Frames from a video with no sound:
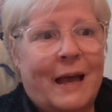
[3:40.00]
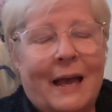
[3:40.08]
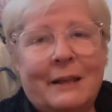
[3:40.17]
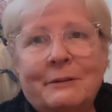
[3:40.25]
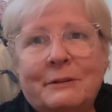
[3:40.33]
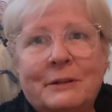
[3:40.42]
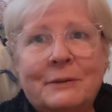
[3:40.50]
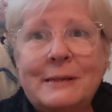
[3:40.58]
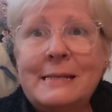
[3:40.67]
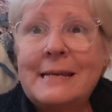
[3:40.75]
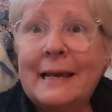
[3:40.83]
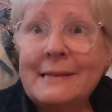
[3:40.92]
I don't know, a
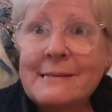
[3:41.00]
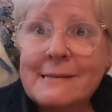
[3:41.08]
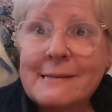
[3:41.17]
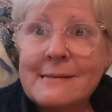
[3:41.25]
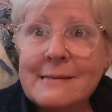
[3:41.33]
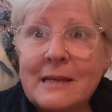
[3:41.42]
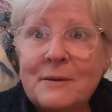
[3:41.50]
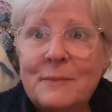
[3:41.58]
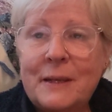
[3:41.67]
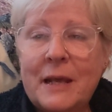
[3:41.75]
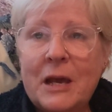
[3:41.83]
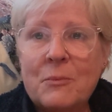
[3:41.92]
test that's
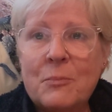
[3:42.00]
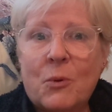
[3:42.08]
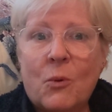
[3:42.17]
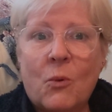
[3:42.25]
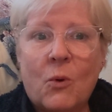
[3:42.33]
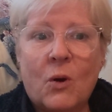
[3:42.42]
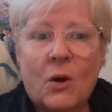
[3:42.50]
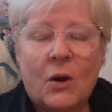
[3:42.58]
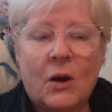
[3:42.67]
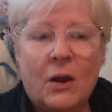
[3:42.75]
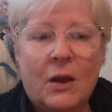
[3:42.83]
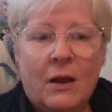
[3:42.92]
coming up.
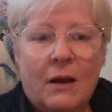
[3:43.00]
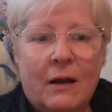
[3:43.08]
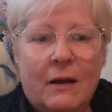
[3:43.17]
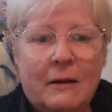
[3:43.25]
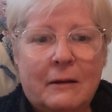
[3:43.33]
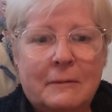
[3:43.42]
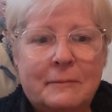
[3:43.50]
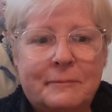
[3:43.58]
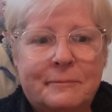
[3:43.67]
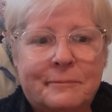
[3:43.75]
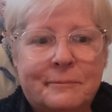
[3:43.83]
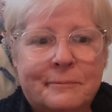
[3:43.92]
Or
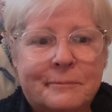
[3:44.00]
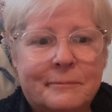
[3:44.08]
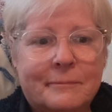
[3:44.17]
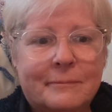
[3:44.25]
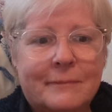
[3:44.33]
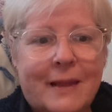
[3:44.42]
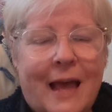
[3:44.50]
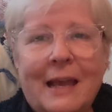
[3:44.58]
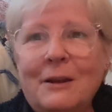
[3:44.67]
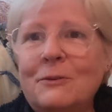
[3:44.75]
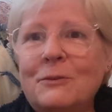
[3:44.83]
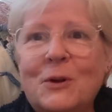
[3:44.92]
I
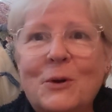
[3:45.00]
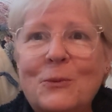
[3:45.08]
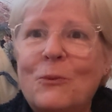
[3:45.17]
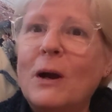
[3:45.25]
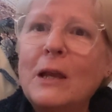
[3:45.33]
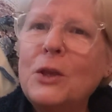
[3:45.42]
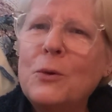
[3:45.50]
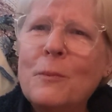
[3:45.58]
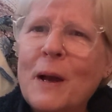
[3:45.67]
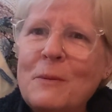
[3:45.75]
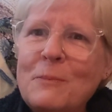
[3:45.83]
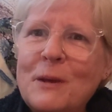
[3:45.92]
don't know what you
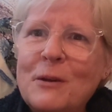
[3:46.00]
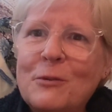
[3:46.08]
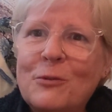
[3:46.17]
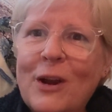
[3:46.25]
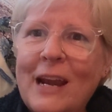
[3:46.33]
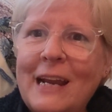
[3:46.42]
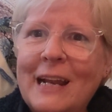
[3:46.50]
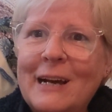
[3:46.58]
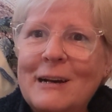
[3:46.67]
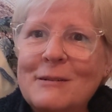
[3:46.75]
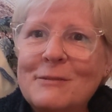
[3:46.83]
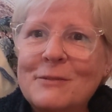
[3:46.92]
might be afraid
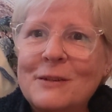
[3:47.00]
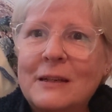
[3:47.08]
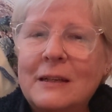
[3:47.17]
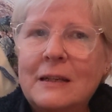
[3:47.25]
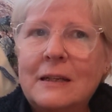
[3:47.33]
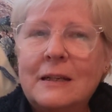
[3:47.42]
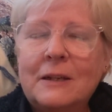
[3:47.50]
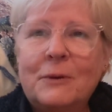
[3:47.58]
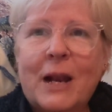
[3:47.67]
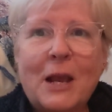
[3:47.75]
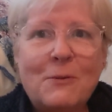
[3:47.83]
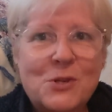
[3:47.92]
of.
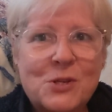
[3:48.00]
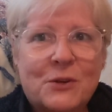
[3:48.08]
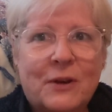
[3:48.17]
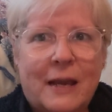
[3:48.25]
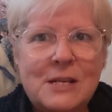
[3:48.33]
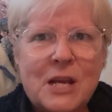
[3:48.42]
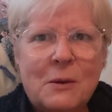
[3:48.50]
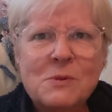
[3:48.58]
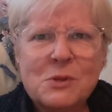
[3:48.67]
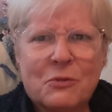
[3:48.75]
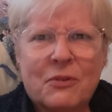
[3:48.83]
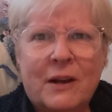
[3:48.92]
When I was your age, I
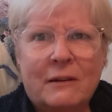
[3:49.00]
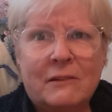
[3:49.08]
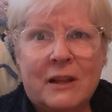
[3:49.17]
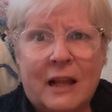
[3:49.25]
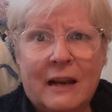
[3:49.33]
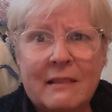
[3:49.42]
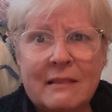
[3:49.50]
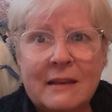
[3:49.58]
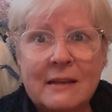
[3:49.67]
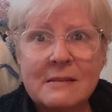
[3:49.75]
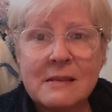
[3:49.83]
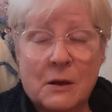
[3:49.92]
was afraid of a lot of
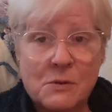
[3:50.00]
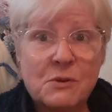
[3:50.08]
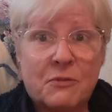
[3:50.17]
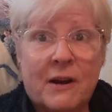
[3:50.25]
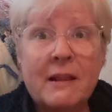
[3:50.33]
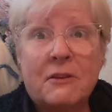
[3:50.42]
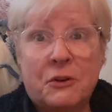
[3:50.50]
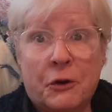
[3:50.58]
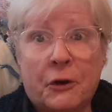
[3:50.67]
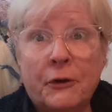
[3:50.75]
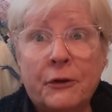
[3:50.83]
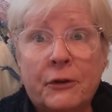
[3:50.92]
things. I was afraid of the
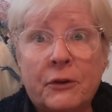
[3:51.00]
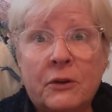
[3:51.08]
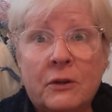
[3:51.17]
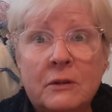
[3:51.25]
dark.